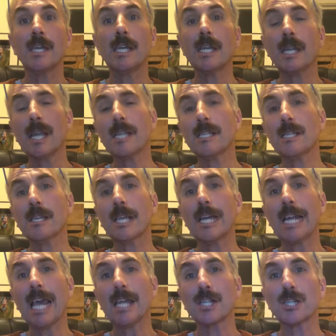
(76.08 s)
it led to
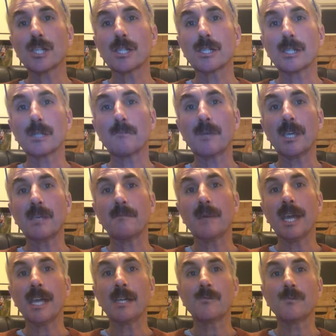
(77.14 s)
connections being
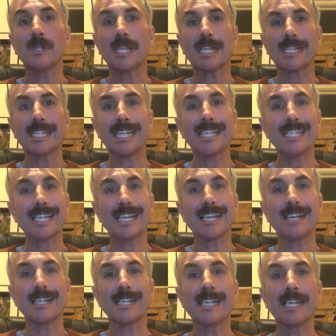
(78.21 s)
made with existing
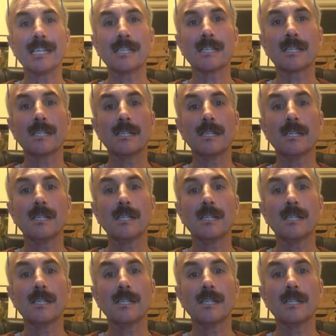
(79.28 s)
ideas